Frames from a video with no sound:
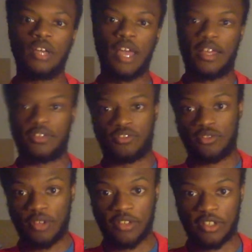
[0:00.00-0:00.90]
As
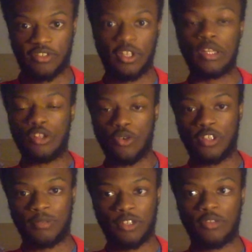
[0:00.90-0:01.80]
I said in the
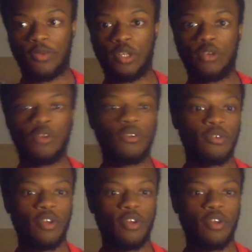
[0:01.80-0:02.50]
U.S. Mexico video,